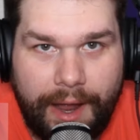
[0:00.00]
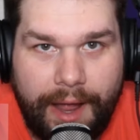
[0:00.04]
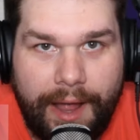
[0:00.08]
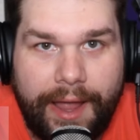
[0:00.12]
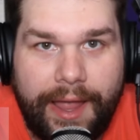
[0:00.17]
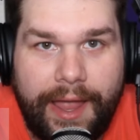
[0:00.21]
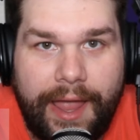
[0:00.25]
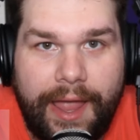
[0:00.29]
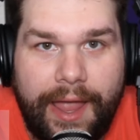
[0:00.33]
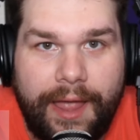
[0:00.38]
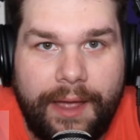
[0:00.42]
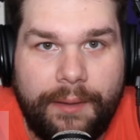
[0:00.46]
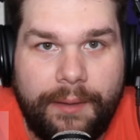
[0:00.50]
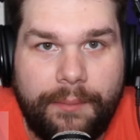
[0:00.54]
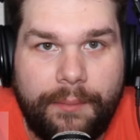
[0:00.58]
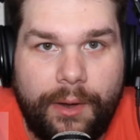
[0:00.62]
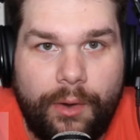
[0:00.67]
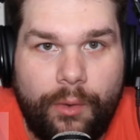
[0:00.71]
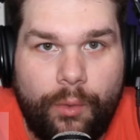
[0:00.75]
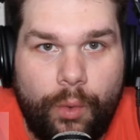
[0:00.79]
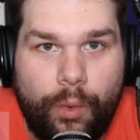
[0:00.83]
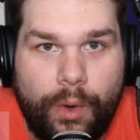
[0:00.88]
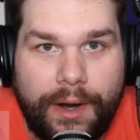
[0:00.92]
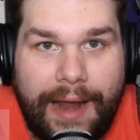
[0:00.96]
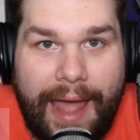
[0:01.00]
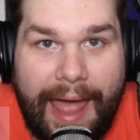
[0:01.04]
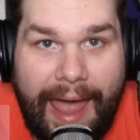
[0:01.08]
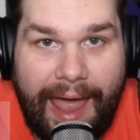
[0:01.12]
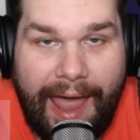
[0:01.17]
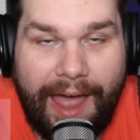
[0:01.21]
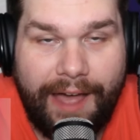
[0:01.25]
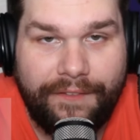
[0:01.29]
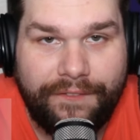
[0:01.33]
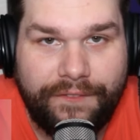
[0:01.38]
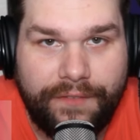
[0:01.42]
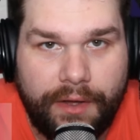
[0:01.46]
I am one
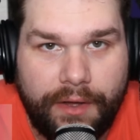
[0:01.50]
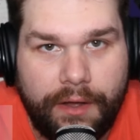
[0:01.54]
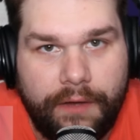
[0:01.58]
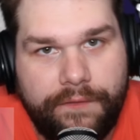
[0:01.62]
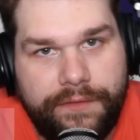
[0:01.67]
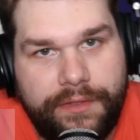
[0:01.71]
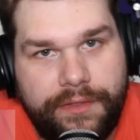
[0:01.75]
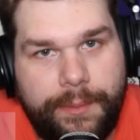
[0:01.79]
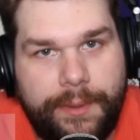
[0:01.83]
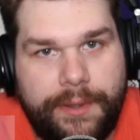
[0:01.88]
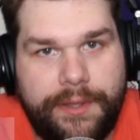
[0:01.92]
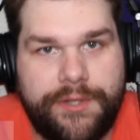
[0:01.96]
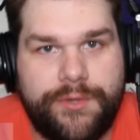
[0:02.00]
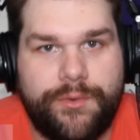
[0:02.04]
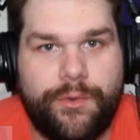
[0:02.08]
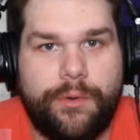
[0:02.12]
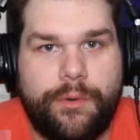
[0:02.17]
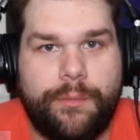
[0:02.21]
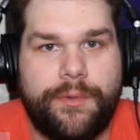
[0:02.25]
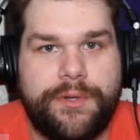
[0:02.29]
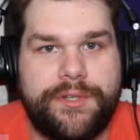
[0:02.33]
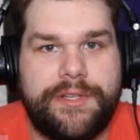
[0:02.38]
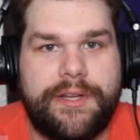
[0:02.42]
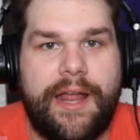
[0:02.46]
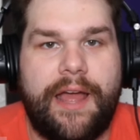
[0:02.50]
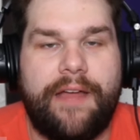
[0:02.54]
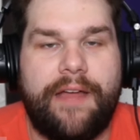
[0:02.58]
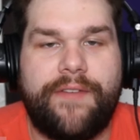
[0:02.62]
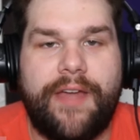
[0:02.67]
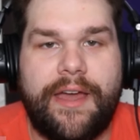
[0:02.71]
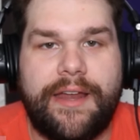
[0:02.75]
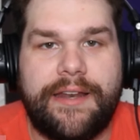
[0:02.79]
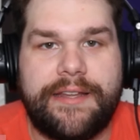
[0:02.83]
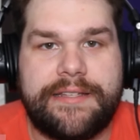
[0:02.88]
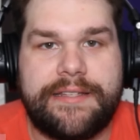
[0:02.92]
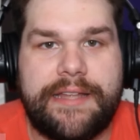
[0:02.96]
half of the Binge Warmers, and
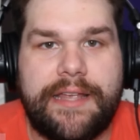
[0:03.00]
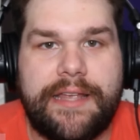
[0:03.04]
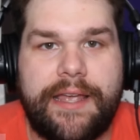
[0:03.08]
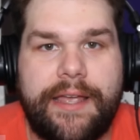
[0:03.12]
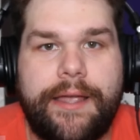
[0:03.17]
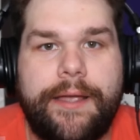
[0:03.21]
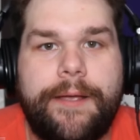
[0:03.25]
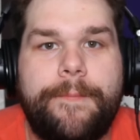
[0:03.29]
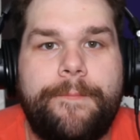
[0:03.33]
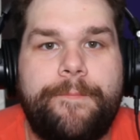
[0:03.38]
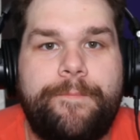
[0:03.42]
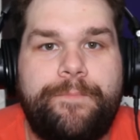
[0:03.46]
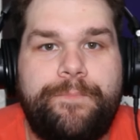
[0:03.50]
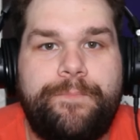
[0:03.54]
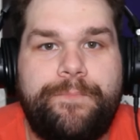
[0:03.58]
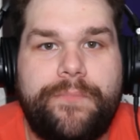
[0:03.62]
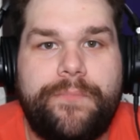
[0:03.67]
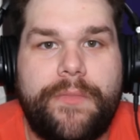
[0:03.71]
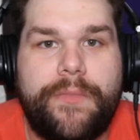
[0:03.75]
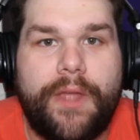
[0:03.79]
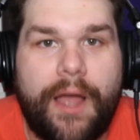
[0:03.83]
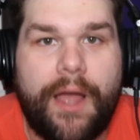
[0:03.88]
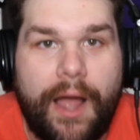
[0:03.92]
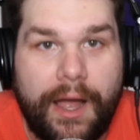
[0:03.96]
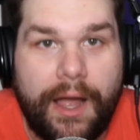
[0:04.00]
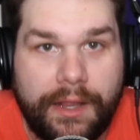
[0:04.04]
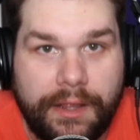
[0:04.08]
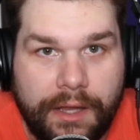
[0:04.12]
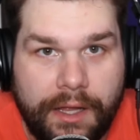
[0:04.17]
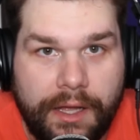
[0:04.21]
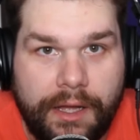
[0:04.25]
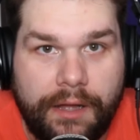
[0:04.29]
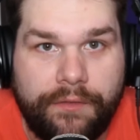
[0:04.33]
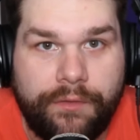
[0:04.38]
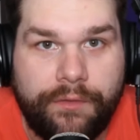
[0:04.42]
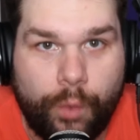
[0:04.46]
I've got to say, I
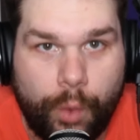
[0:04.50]
love